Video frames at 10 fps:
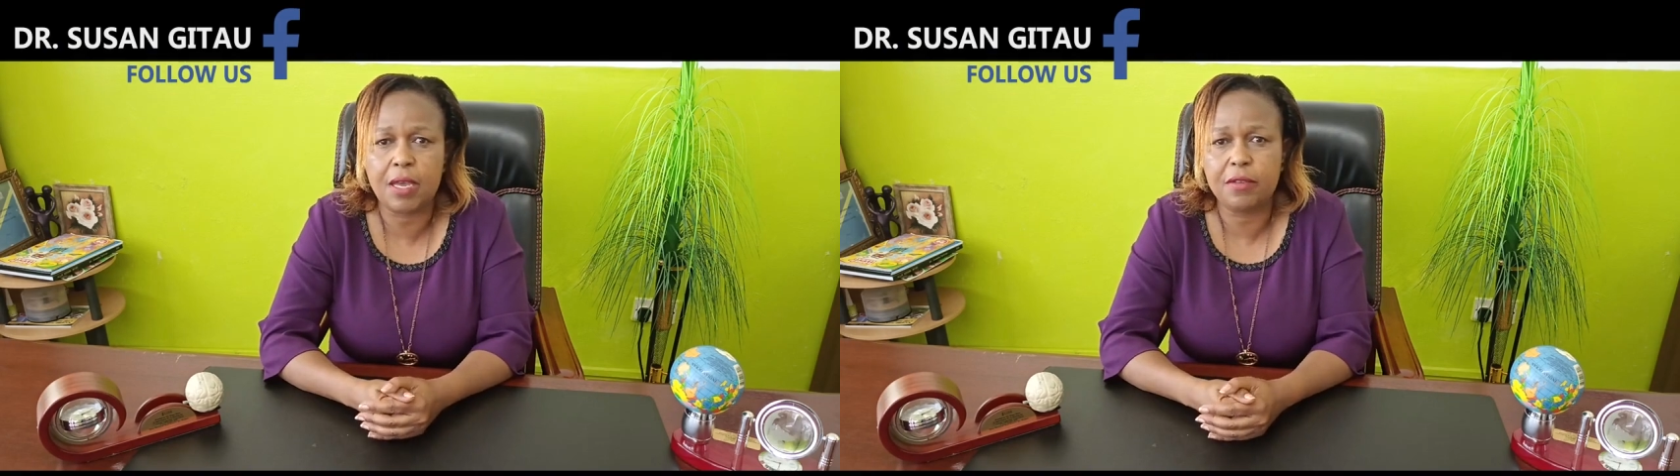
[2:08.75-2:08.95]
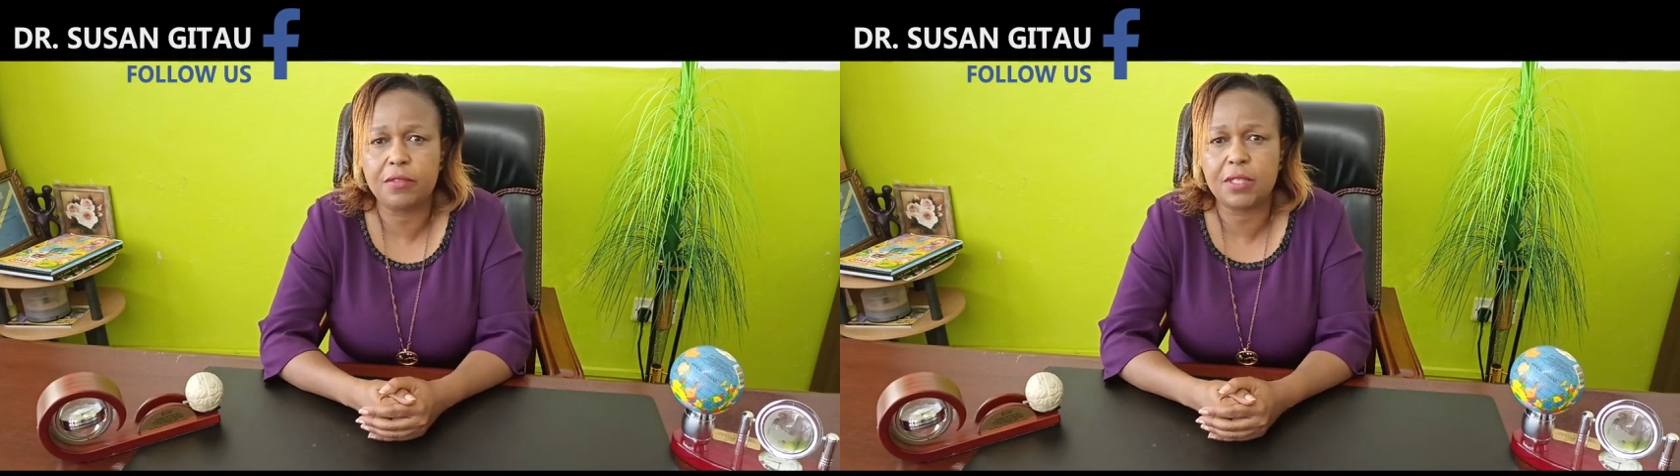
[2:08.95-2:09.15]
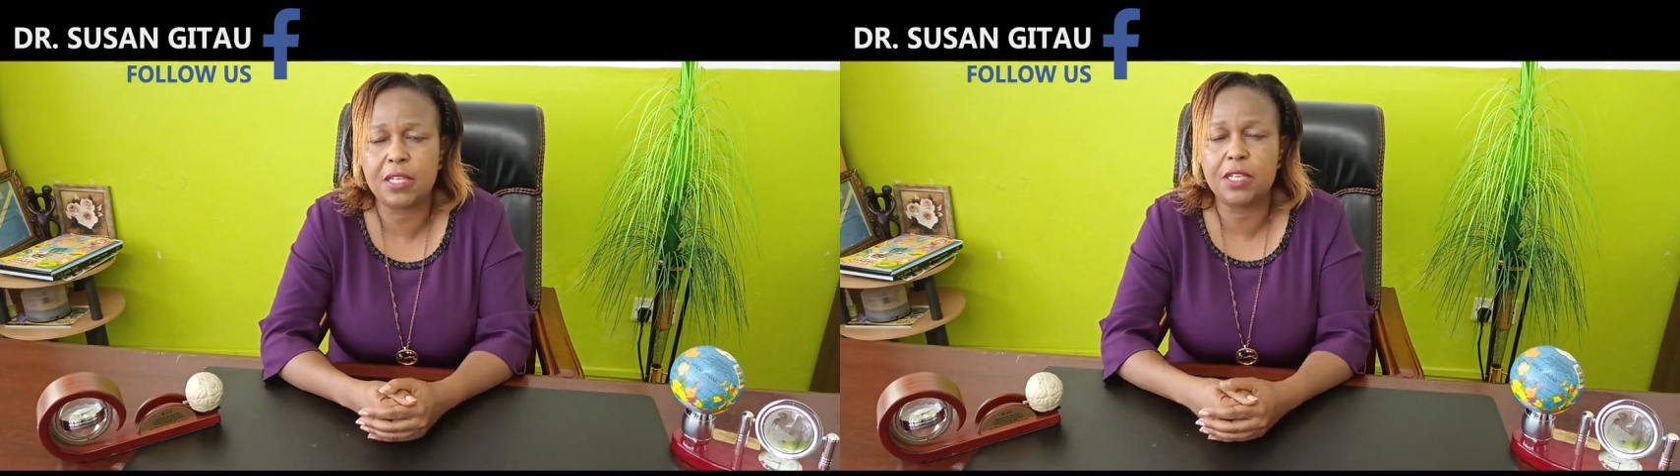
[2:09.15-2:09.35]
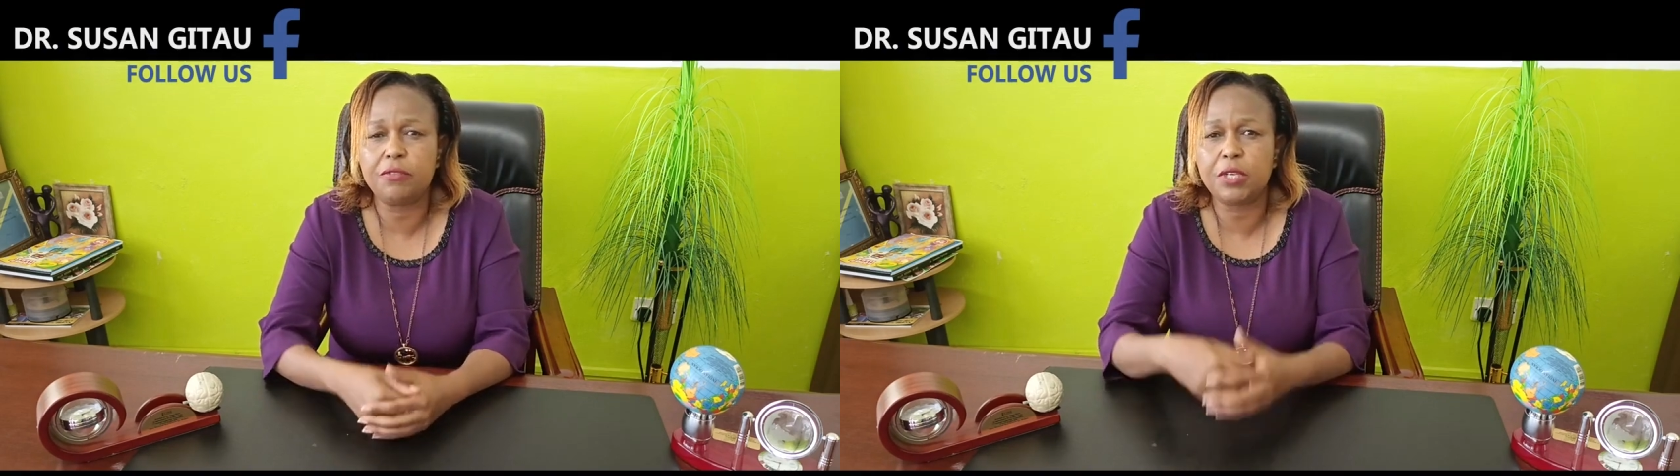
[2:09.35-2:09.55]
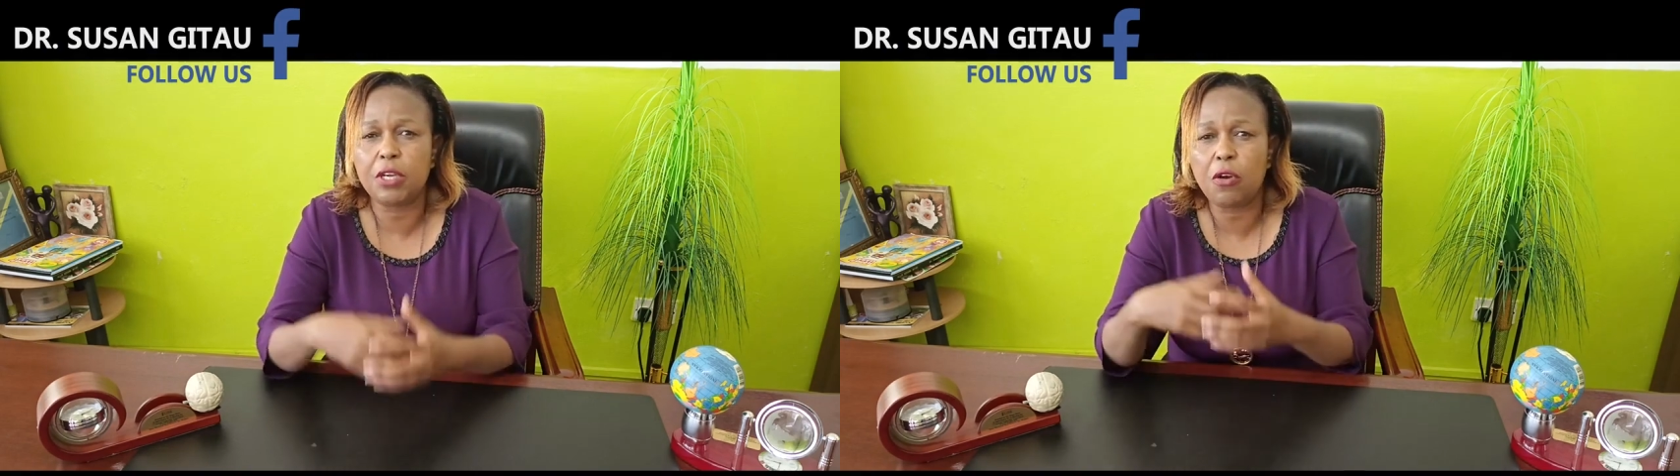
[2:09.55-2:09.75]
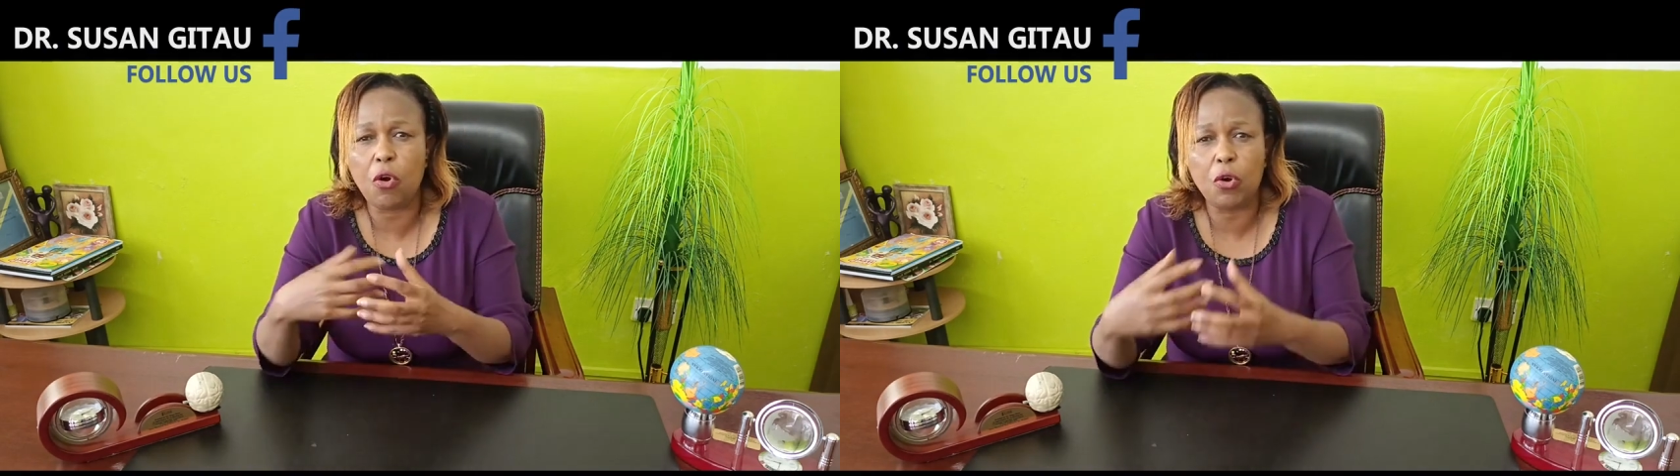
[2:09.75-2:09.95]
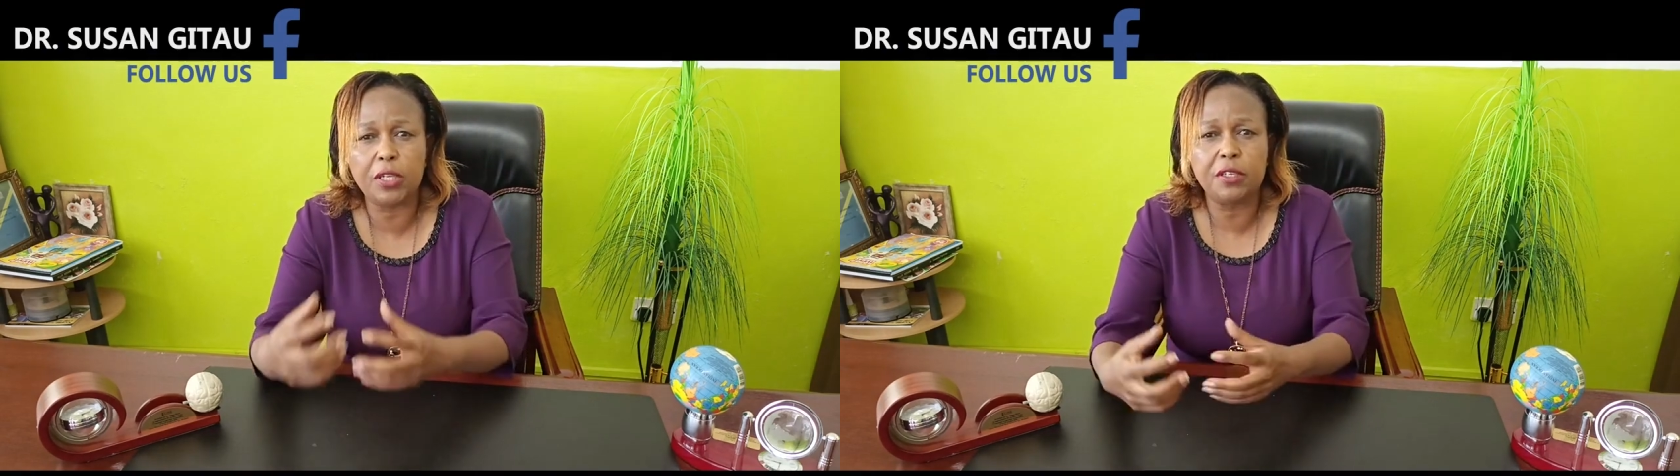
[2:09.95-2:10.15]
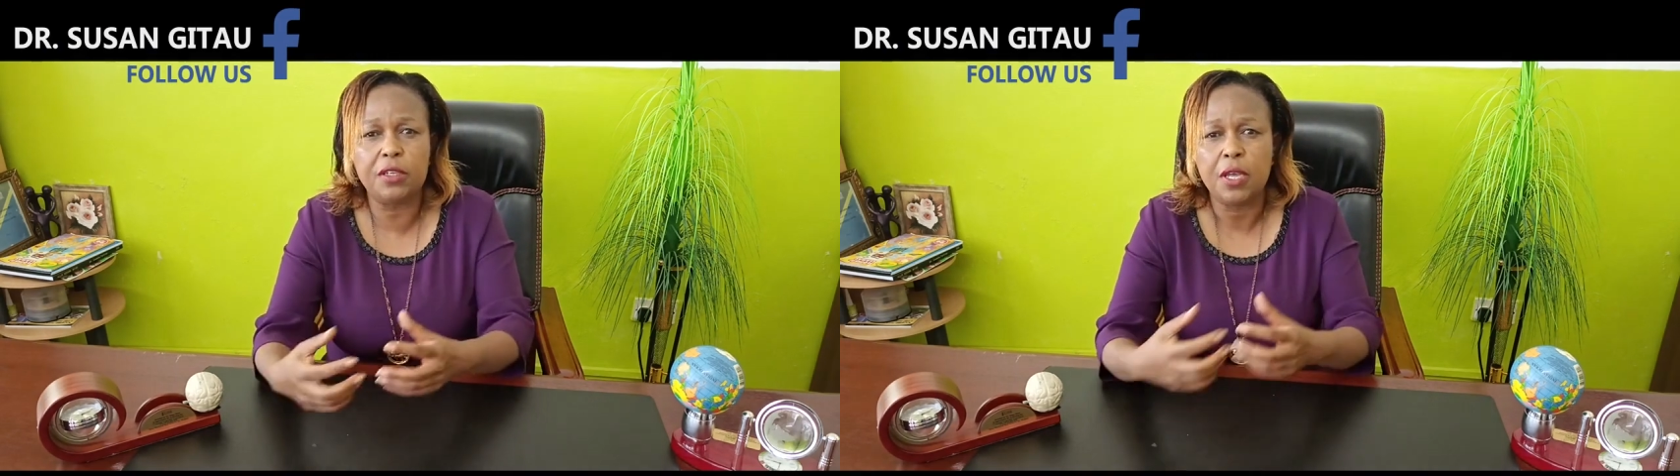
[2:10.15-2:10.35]
I started
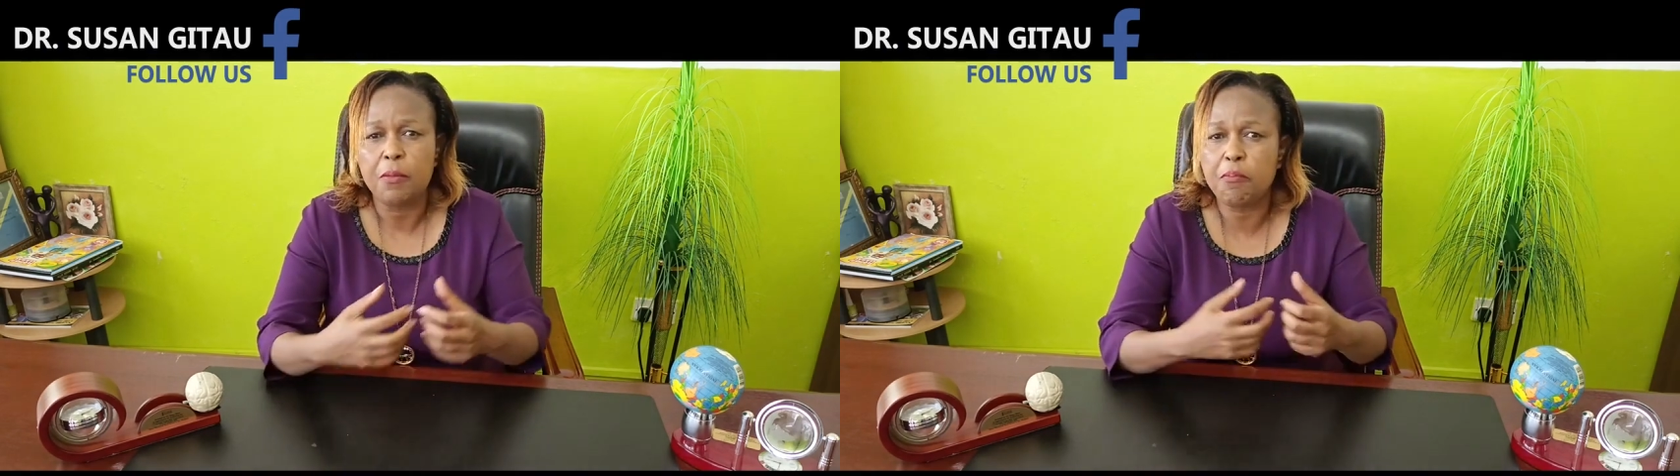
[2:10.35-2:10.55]
recalling